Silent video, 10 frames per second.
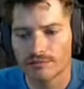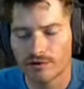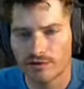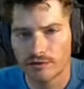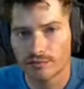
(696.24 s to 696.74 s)

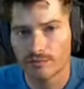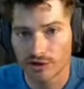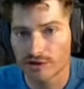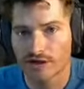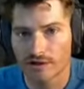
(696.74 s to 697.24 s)
You ever
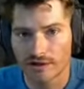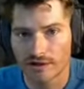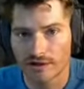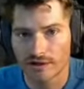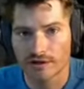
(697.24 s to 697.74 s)
purchased an
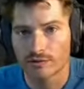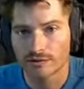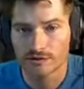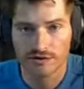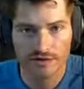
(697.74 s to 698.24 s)
online
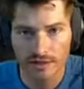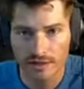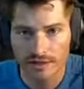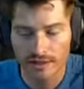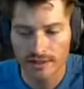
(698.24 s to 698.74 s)
course,
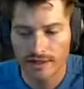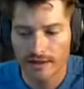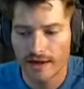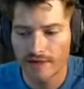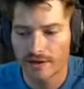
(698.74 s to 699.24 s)
started it,
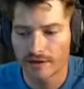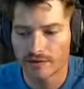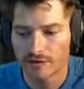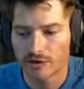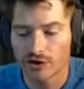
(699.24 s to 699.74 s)
and
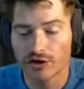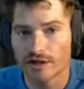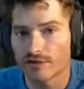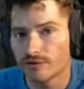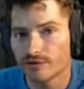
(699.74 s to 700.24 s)
then
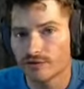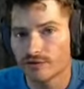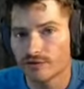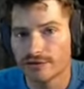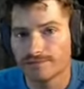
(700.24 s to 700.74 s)
couldn't get through
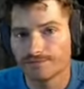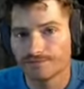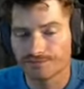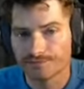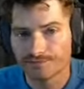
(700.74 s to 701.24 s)
to it
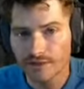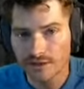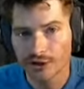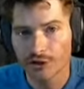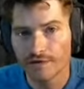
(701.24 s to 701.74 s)

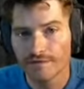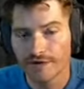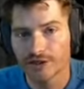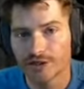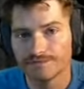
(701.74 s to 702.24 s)
and couldn't
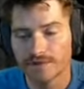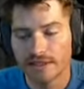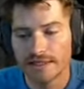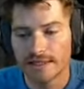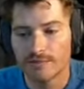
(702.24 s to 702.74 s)
finish it?
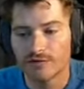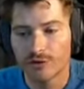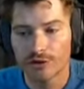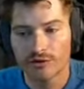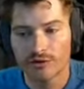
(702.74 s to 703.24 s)

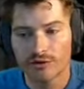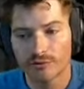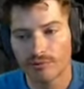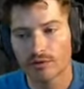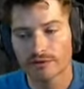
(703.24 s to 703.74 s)
If you go to the
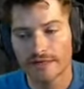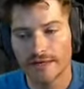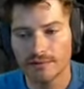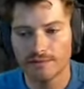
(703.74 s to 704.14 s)
poll tab,